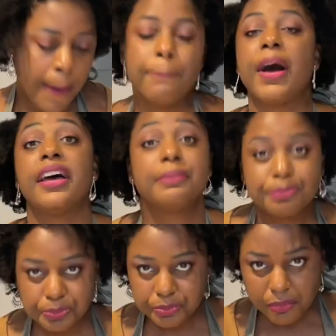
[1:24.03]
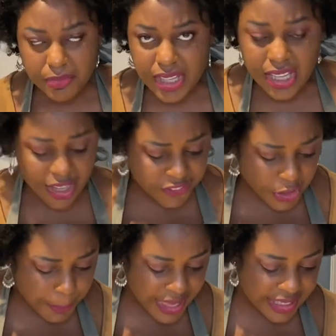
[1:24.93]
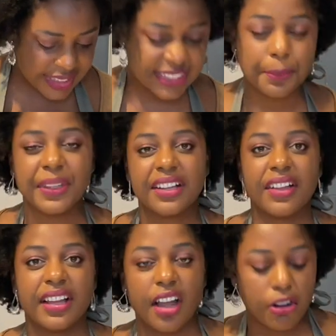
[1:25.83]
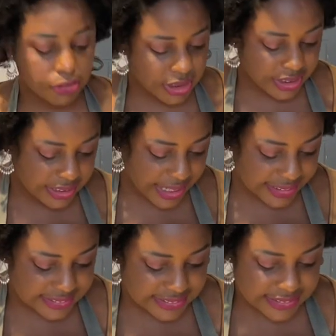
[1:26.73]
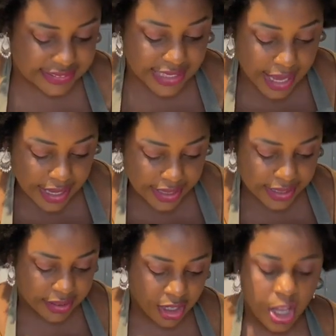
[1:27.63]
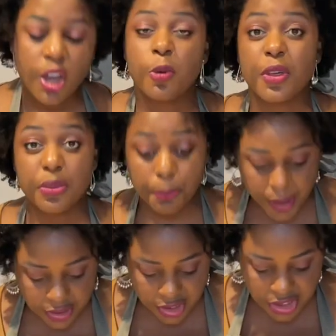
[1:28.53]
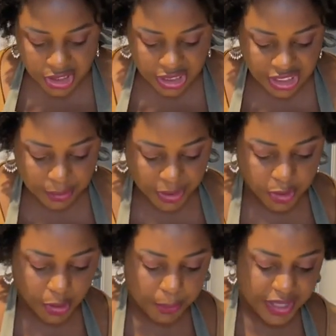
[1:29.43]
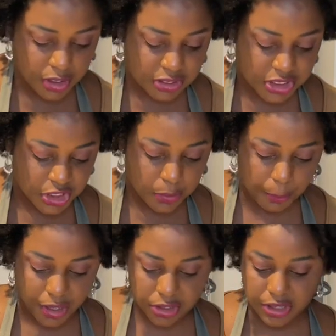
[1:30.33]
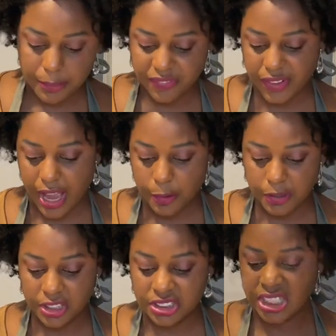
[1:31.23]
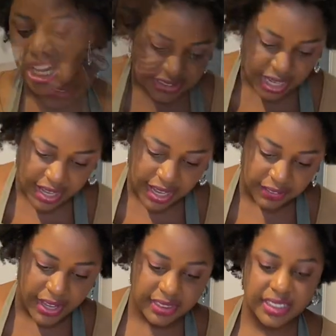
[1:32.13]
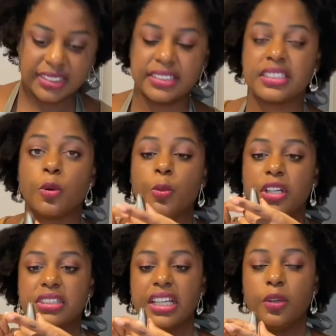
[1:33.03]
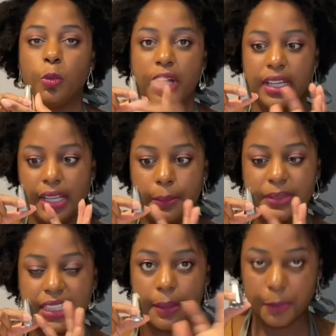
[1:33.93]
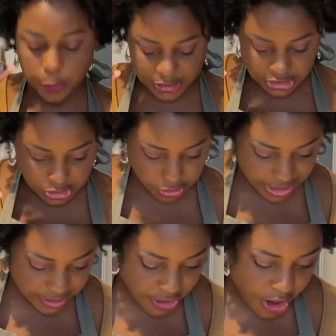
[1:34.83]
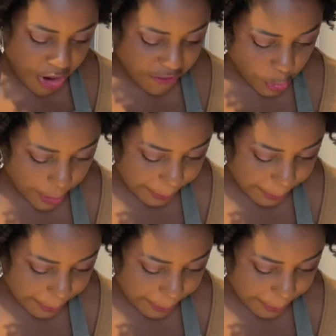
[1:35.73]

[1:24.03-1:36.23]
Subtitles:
but if you're making something like a really nice design with buttercream and you want to make those cute buttercream flowers, this guy, I like this. It's the Wilton 1M tip, which is great for